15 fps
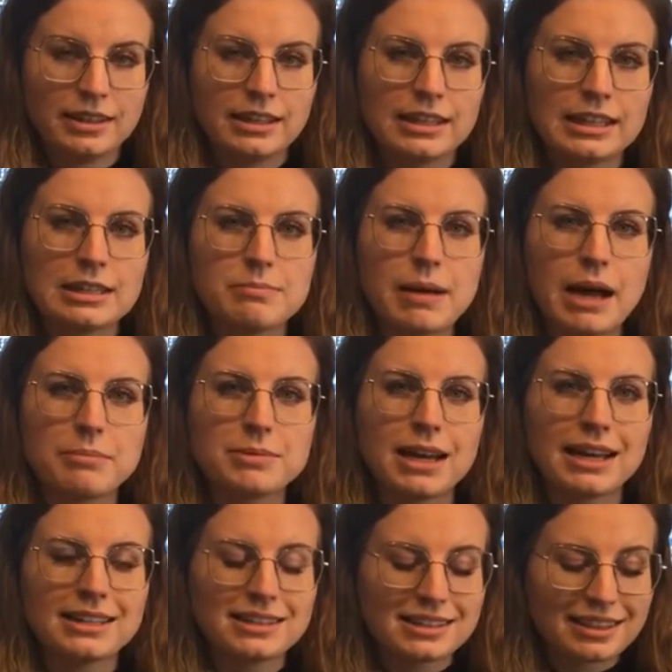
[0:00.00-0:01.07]
He
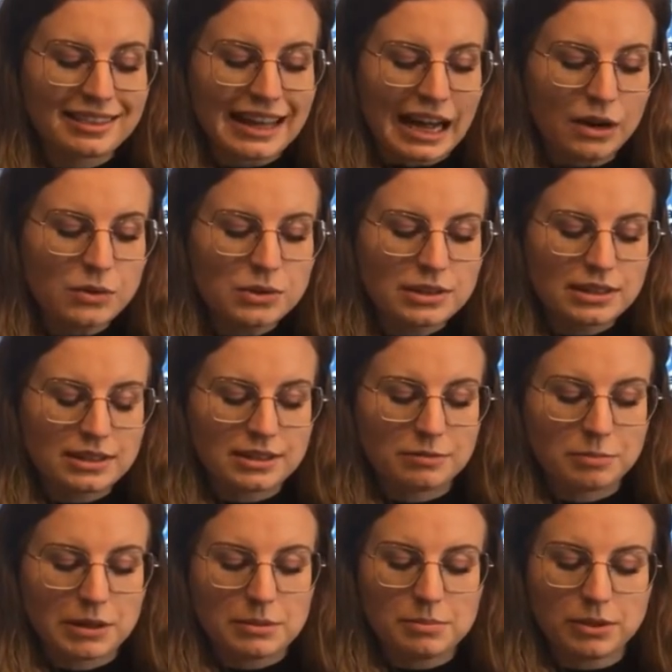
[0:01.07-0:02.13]
baptized thousands of
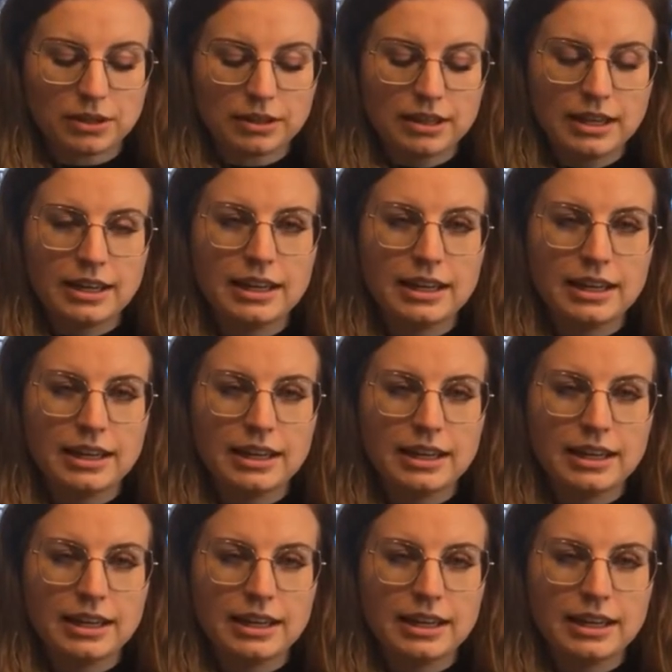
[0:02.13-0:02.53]
people